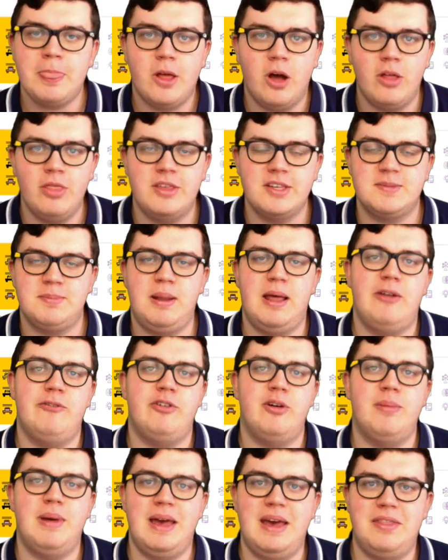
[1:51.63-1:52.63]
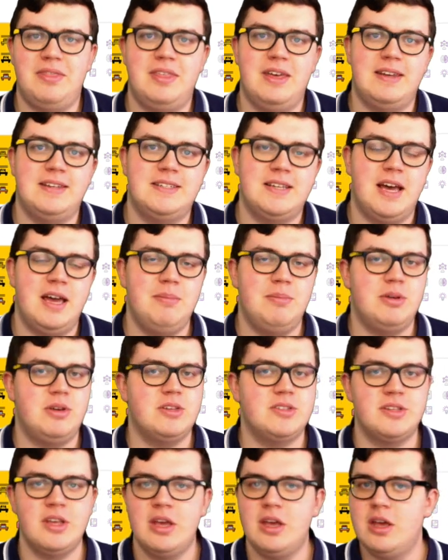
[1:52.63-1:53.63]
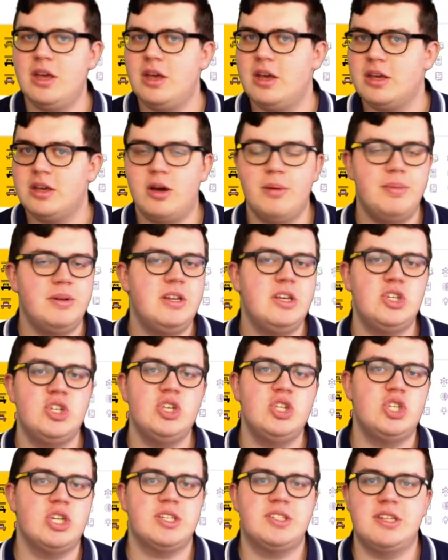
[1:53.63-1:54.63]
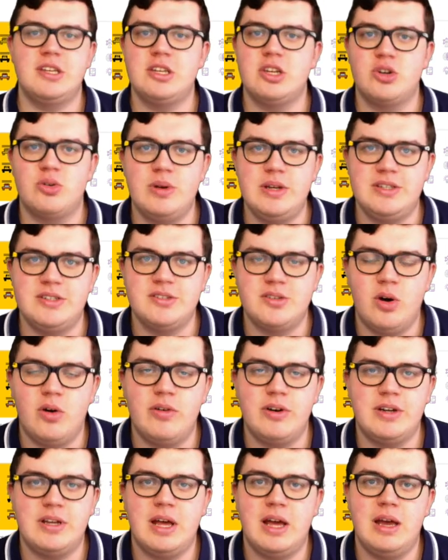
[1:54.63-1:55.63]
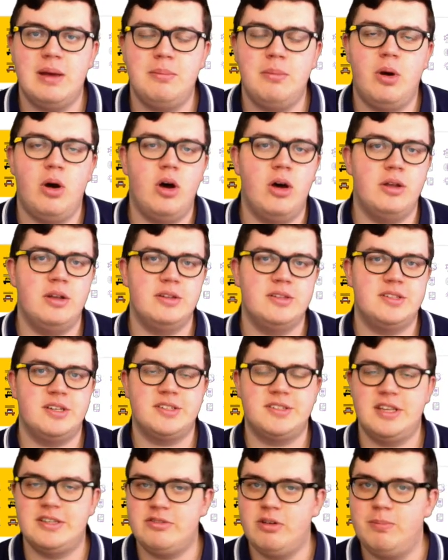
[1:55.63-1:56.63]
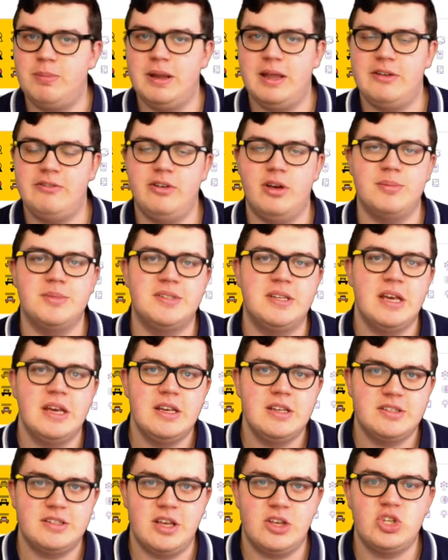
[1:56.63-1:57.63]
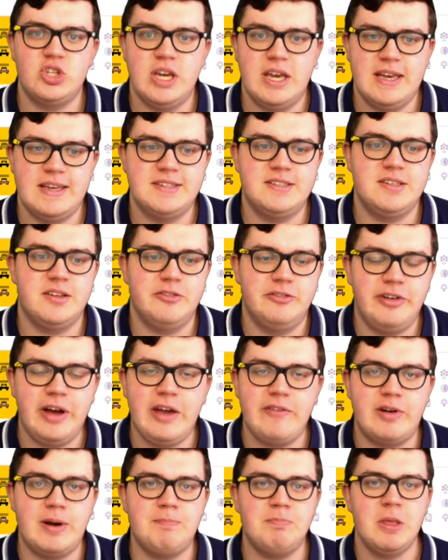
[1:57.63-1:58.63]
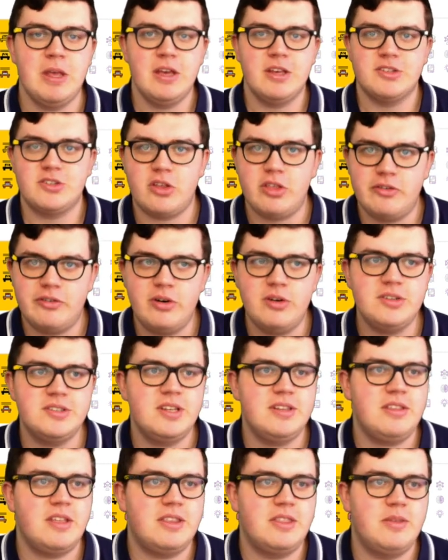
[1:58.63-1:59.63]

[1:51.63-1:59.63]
on this platform at that time because competition just increases over time on successful platforms such as Fiverr. So the first thing that